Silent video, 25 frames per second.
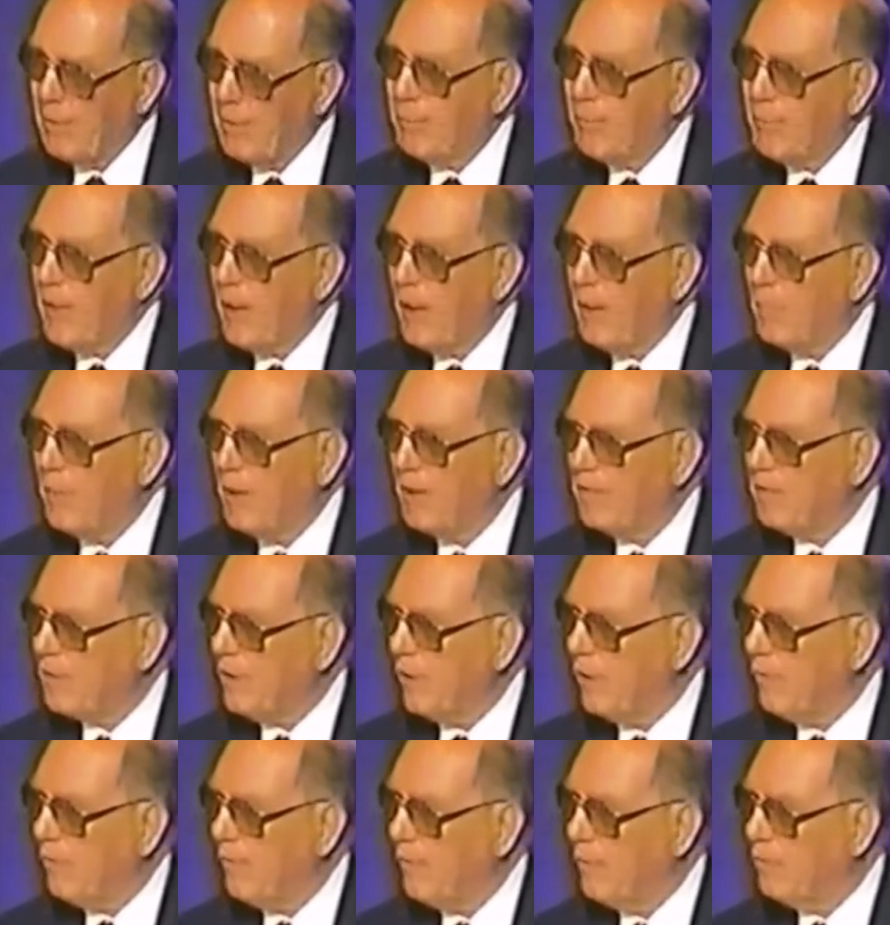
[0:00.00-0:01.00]
I found
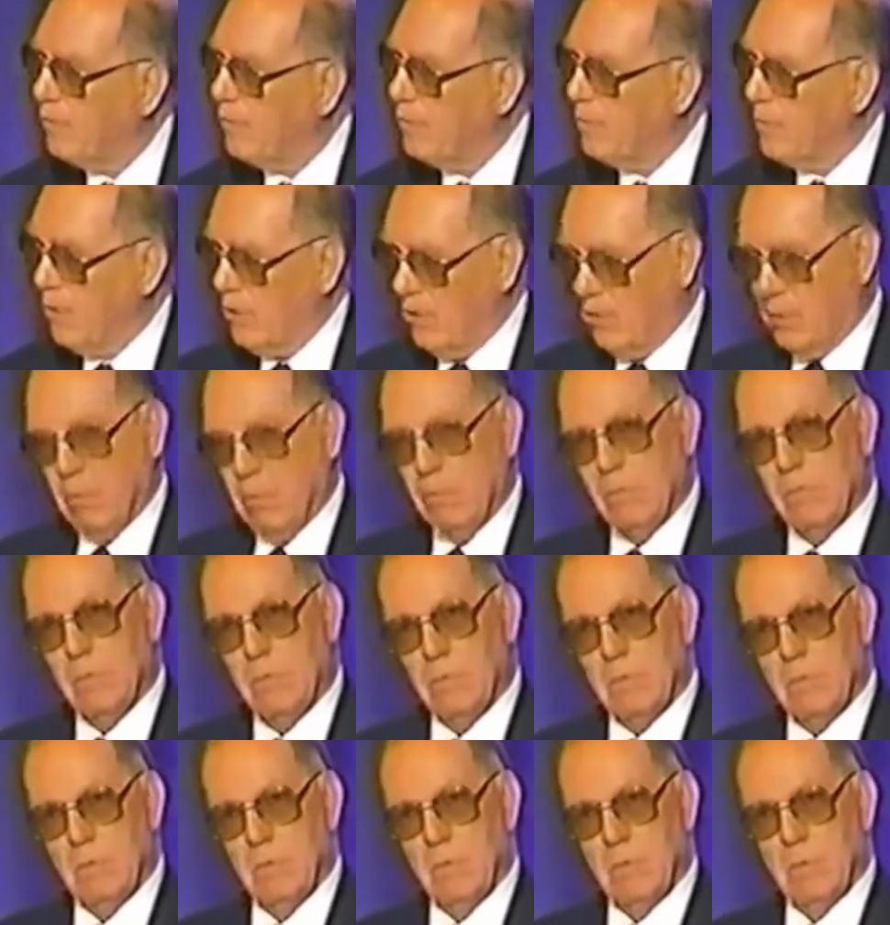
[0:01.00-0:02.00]
myself, as you know,
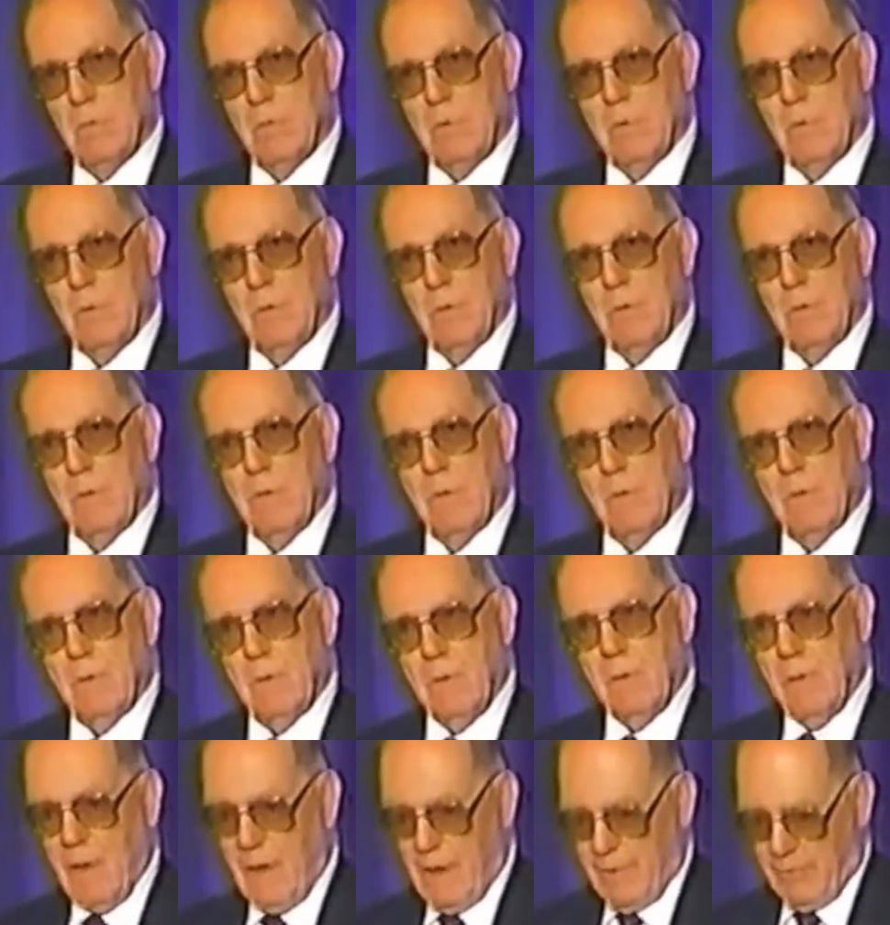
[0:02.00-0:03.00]

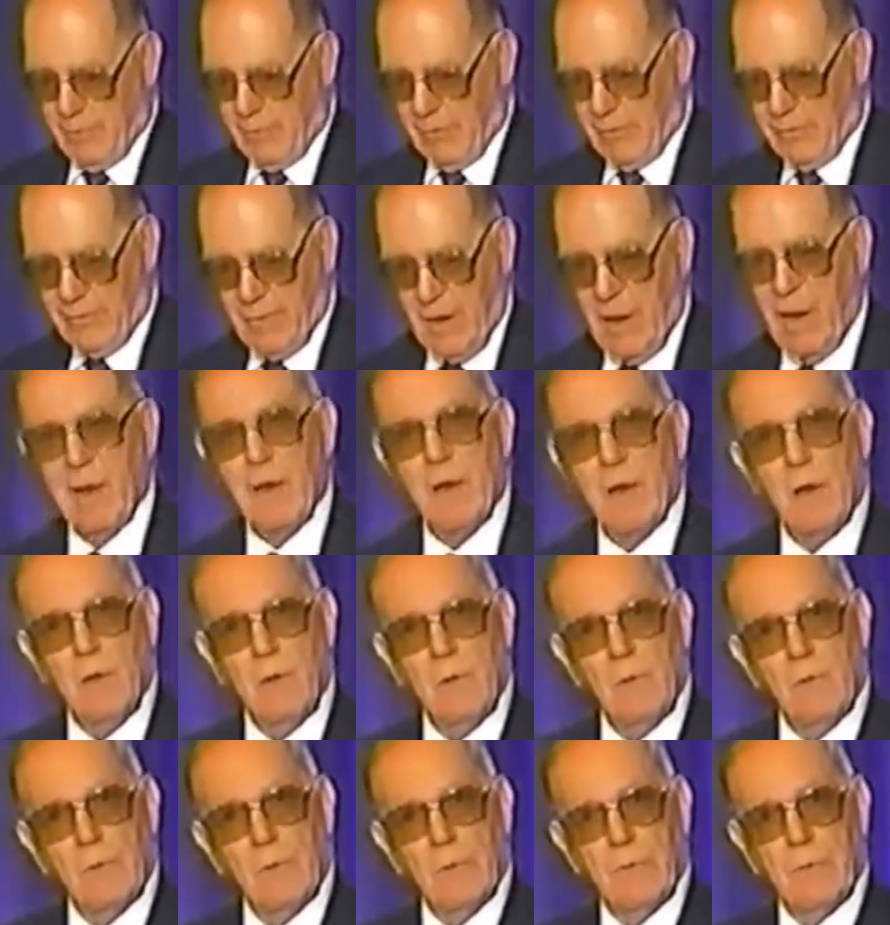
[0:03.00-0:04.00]
largely standing
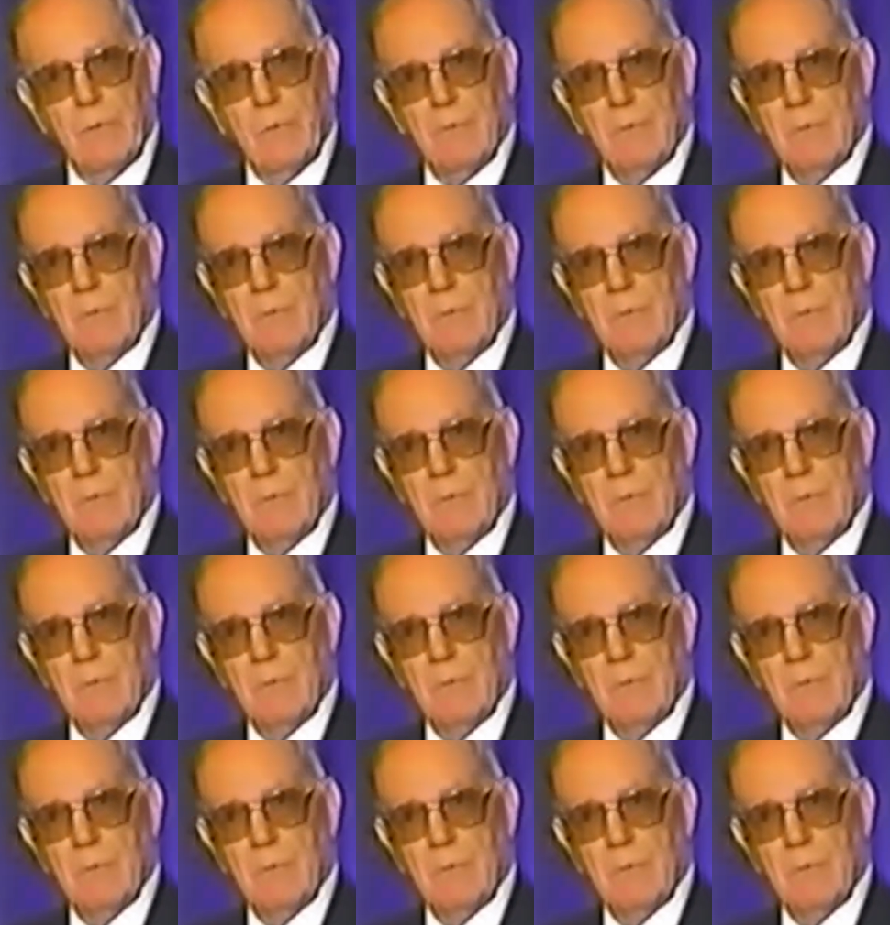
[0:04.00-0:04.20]
alone,